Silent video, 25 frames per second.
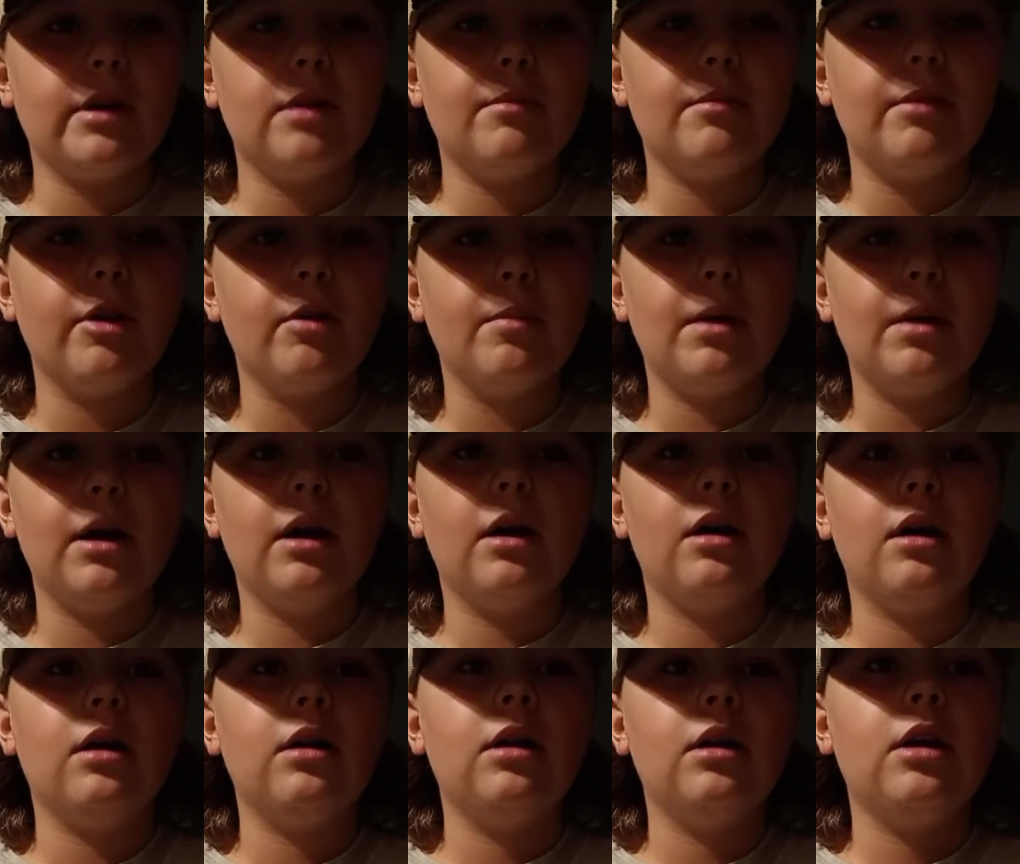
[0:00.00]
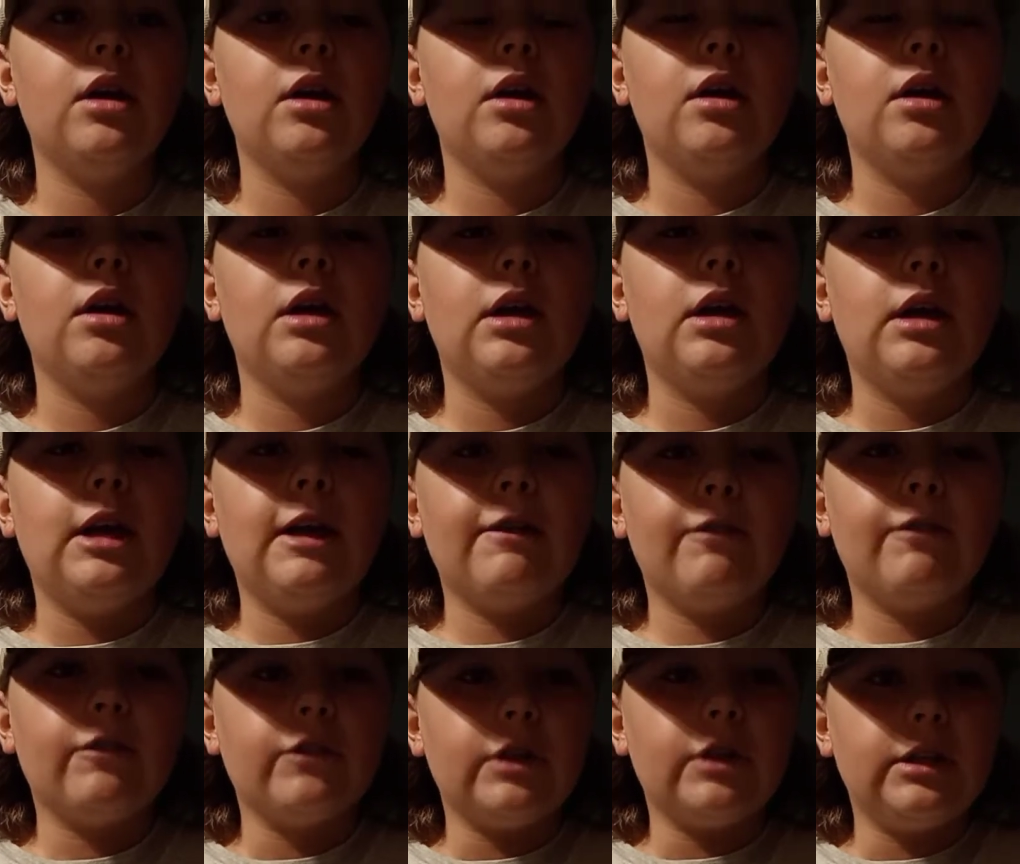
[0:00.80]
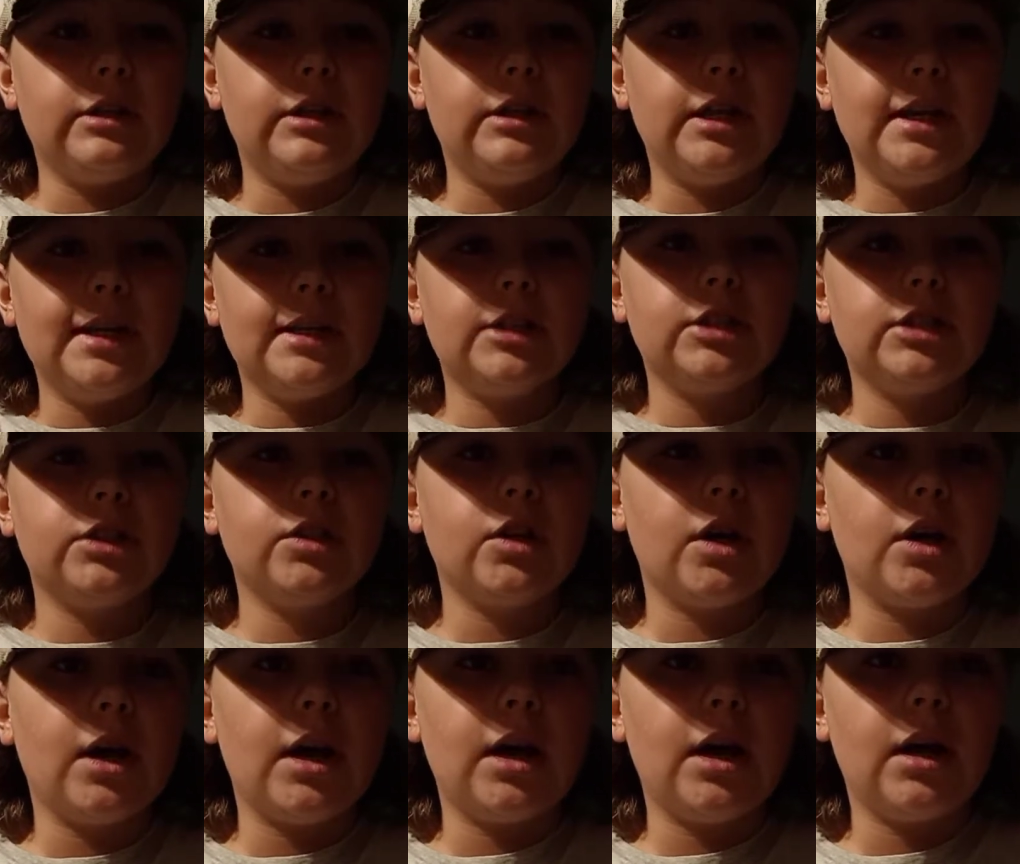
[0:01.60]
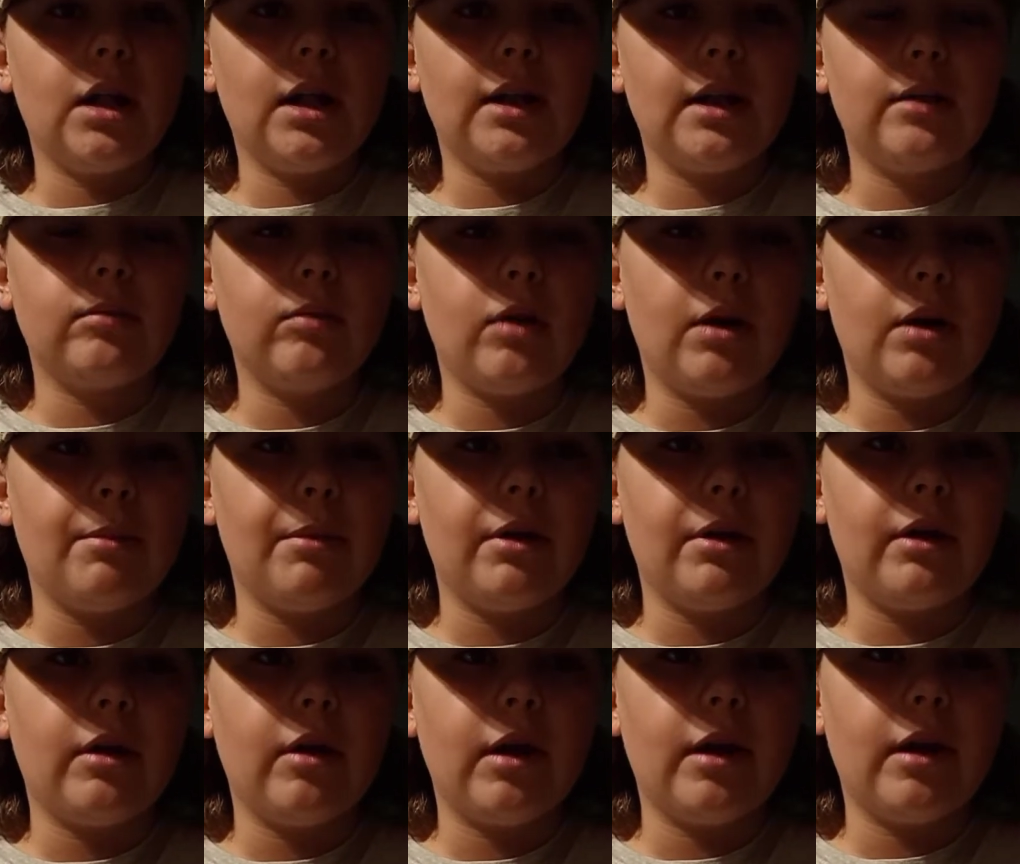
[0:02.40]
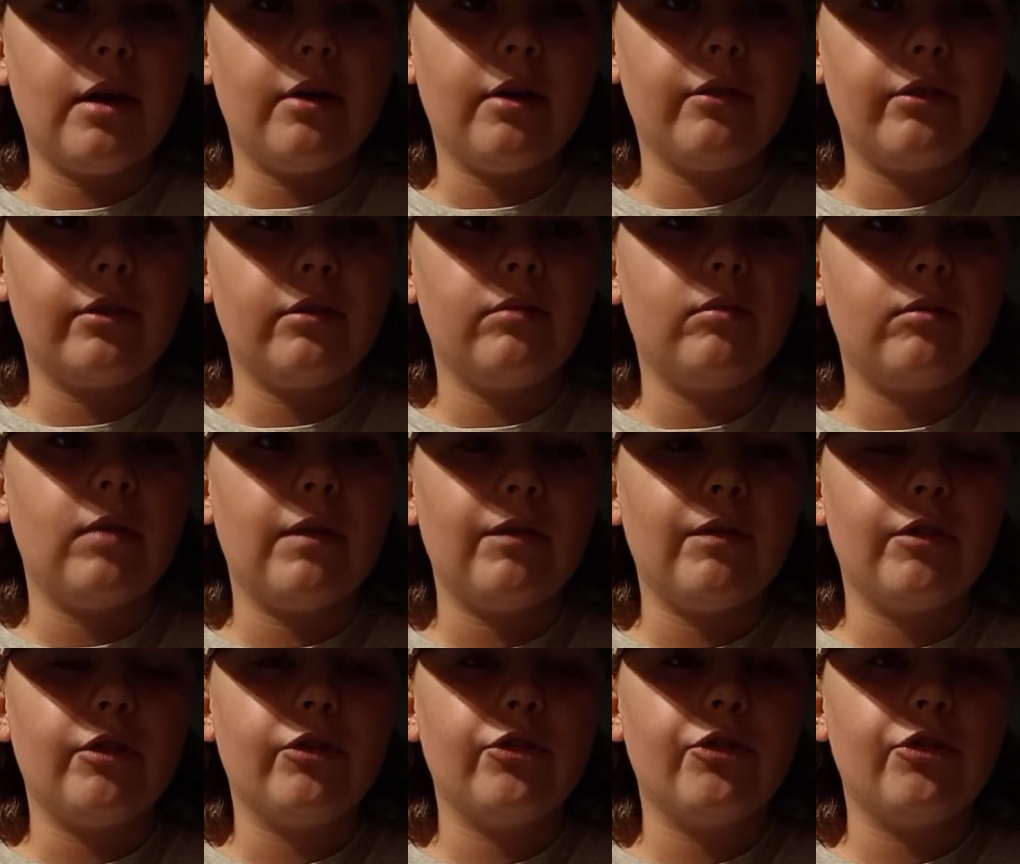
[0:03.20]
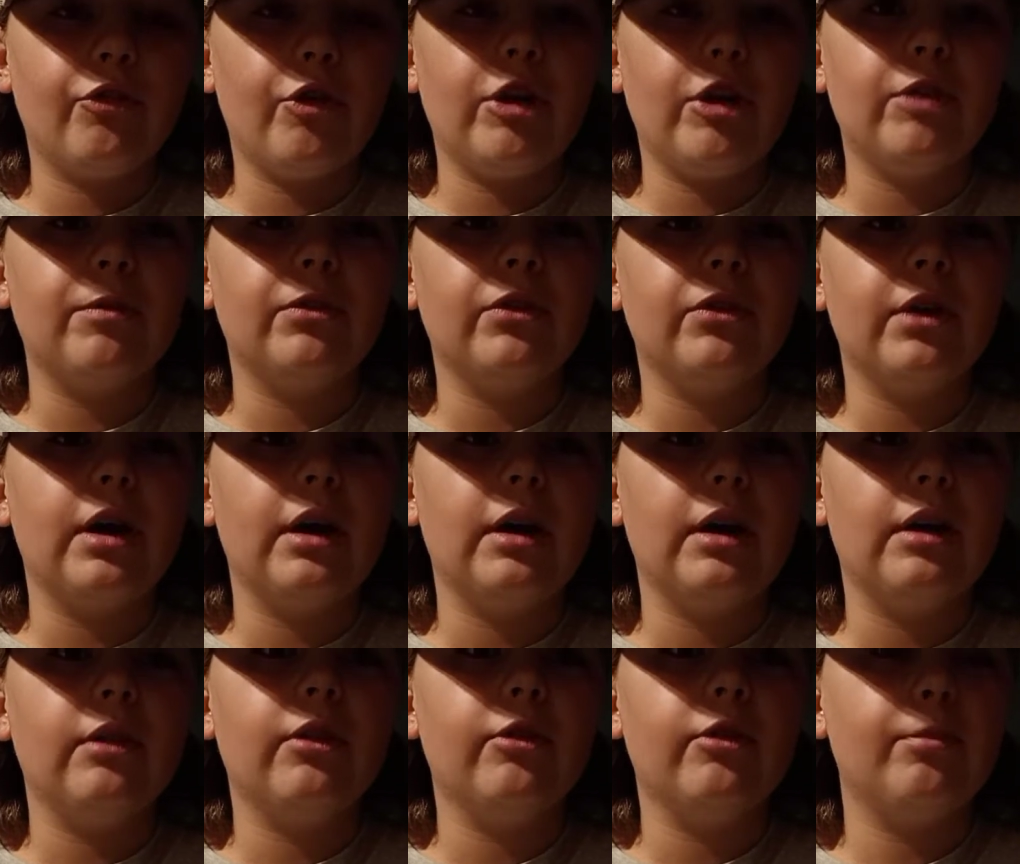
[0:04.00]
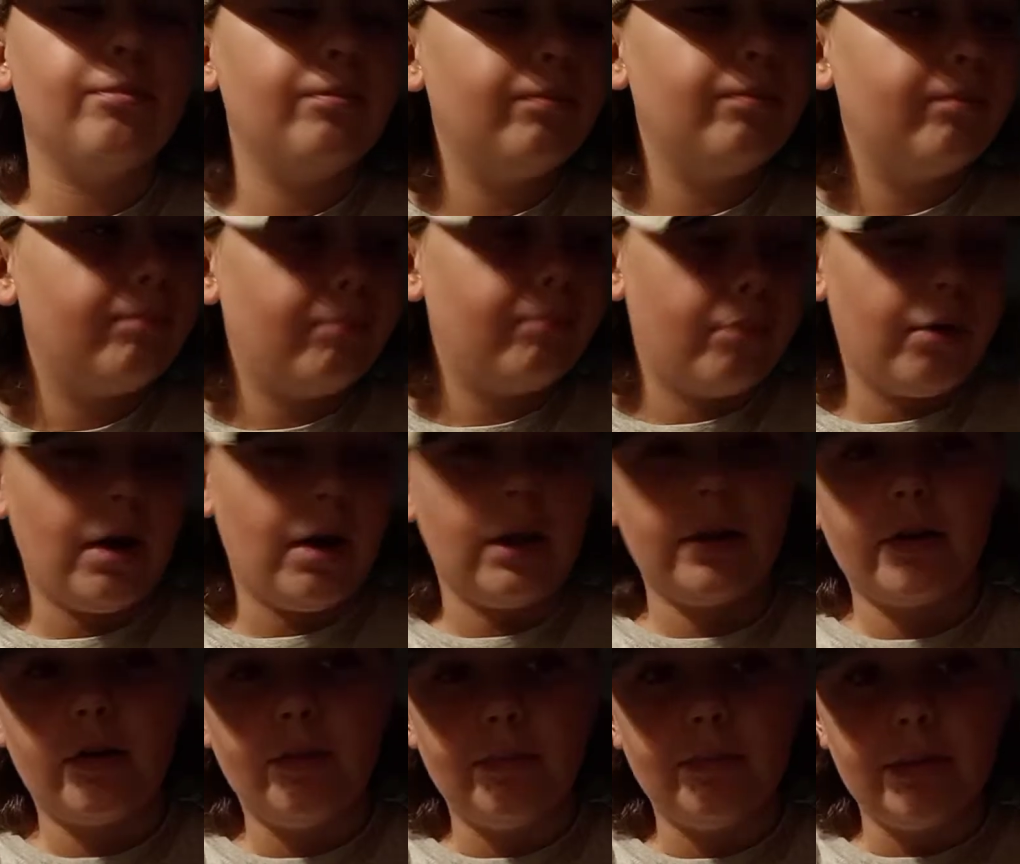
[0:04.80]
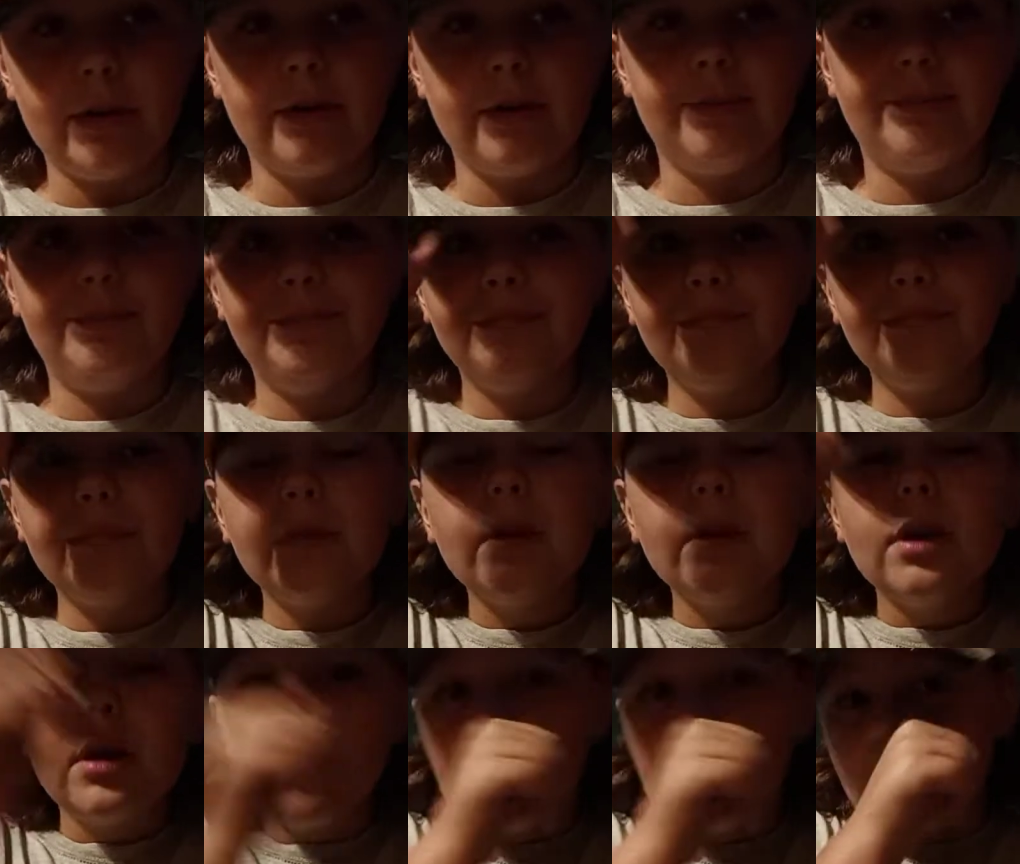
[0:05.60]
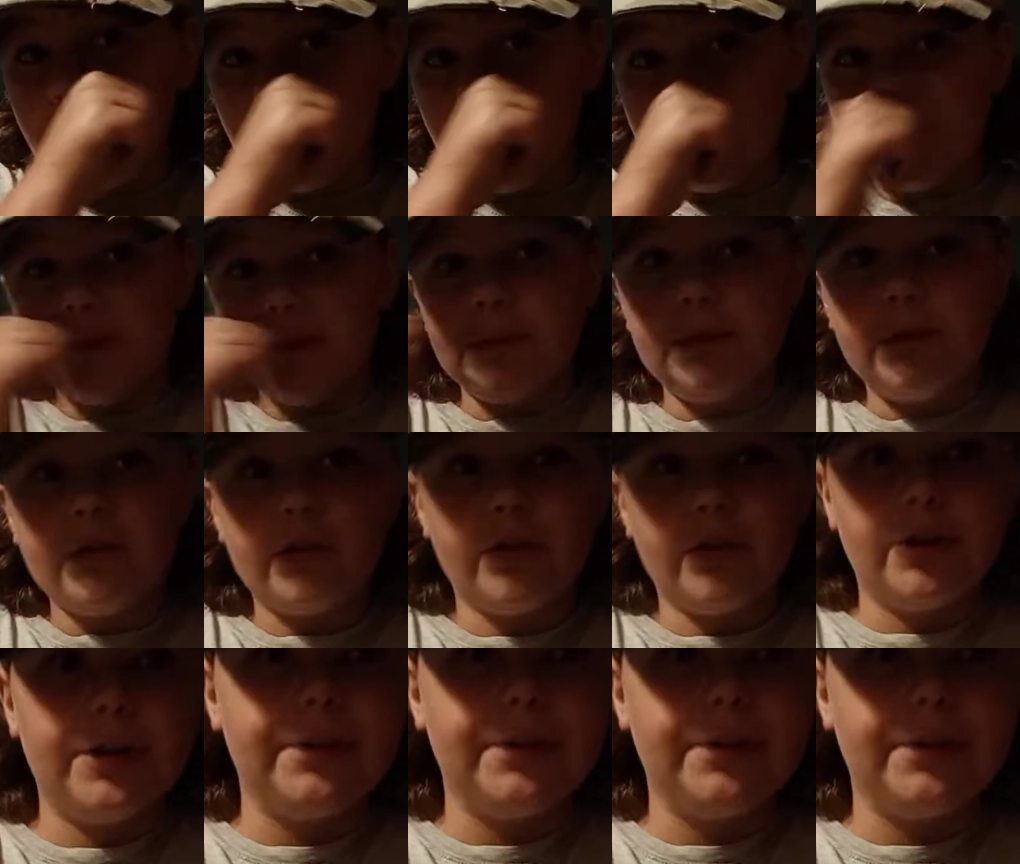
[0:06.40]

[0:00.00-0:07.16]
nearby if there's a ditch in your house, like right by your house, if there's trees beside it, there's probably gonna be a persimmon tree.